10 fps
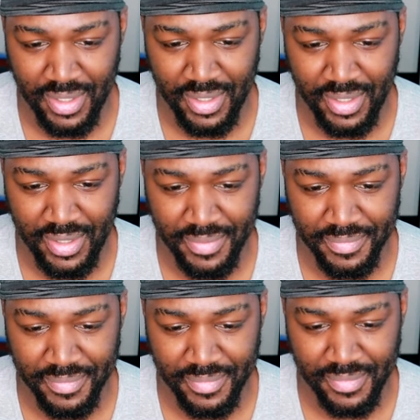this to
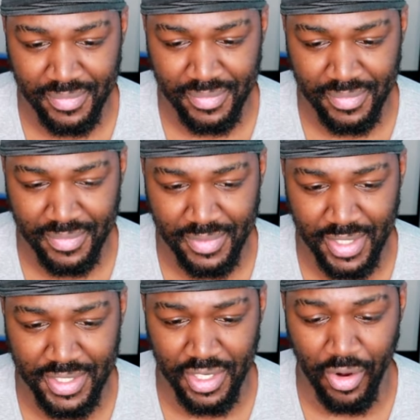them.
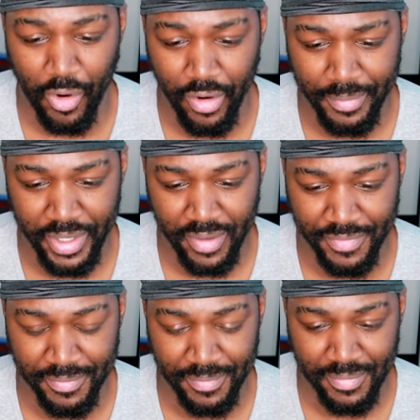That's an army of
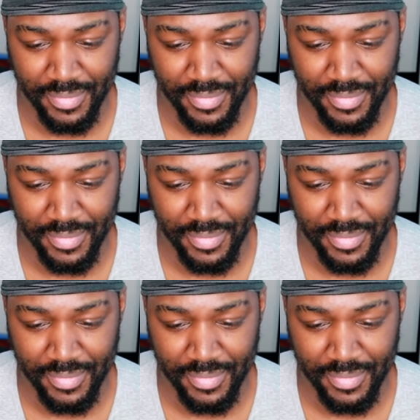them.